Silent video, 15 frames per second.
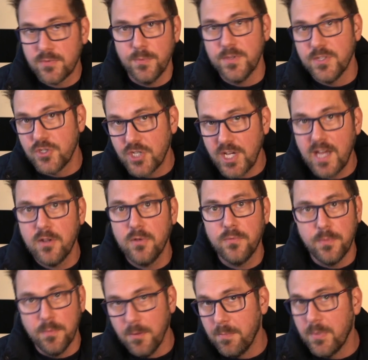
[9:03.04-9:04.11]
from this channel,
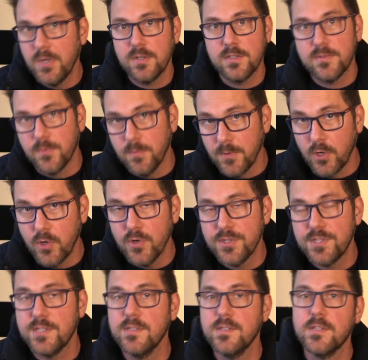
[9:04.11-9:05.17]
from the books, from the
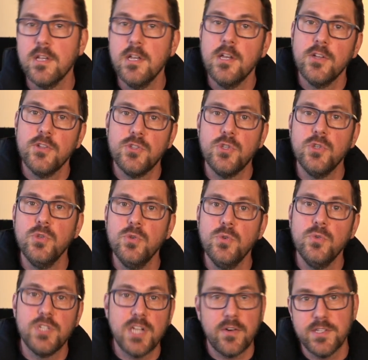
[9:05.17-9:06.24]
courses,
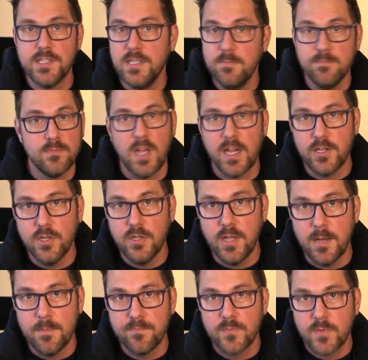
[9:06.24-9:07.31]
to charity. I can do
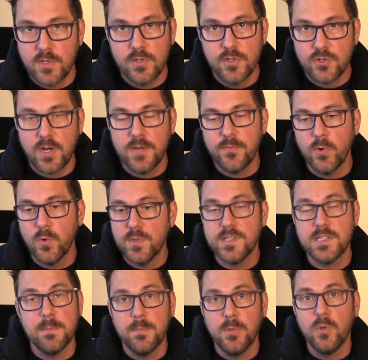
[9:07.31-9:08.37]
that. Straightforward,
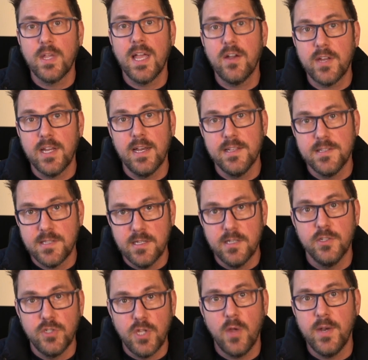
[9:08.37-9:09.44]
simple, calculate
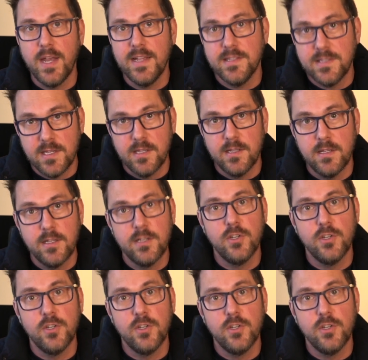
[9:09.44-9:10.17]
it, donate it,